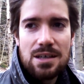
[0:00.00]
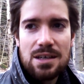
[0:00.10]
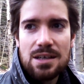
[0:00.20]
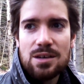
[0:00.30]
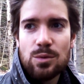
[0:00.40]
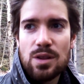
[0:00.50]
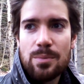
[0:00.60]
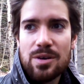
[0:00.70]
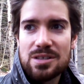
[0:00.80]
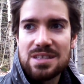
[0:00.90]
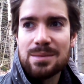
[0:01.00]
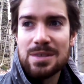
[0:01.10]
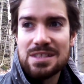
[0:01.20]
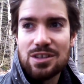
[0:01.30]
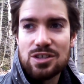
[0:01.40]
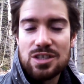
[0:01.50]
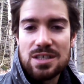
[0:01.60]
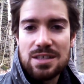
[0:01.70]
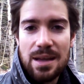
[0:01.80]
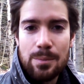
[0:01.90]
where the persimmons are just
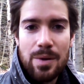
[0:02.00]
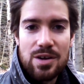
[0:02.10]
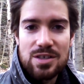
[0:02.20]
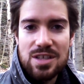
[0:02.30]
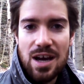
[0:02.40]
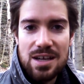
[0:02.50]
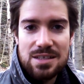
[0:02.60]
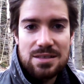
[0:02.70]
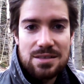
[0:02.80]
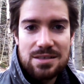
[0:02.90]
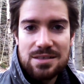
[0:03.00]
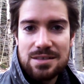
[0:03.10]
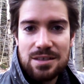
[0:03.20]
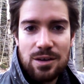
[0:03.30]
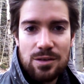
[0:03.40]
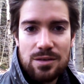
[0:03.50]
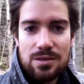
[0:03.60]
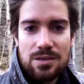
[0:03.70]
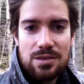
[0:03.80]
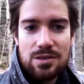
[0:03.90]
like butterscotch. You know,
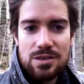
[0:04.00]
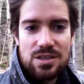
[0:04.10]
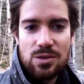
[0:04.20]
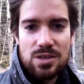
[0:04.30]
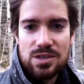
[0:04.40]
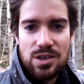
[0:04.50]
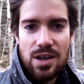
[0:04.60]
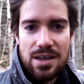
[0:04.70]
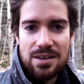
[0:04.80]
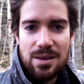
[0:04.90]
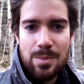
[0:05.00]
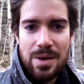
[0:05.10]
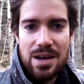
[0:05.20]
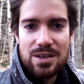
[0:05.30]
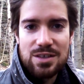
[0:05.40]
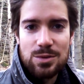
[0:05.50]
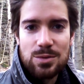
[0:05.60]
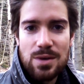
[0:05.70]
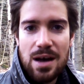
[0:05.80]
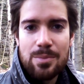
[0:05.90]
there's no dessert I could compare to
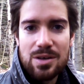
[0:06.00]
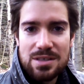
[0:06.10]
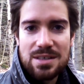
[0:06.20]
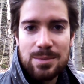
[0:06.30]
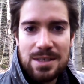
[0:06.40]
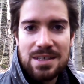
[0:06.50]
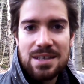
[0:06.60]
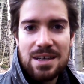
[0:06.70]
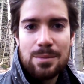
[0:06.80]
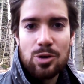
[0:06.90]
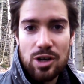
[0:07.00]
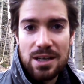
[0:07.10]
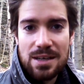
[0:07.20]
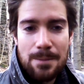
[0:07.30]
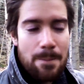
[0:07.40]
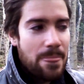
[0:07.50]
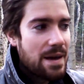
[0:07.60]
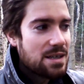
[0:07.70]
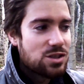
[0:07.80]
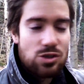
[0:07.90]
a persimmon pudding.
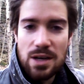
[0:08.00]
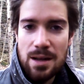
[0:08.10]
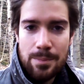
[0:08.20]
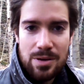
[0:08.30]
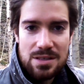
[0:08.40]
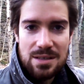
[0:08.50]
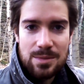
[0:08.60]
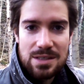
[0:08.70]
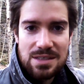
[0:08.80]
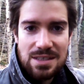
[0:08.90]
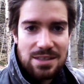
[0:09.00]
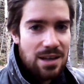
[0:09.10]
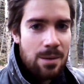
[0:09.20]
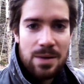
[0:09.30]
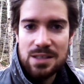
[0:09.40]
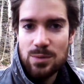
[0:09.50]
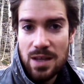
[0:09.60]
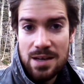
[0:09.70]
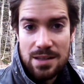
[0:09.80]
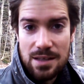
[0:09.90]
Straight up persimmons, not mixed with
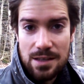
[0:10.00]
anything.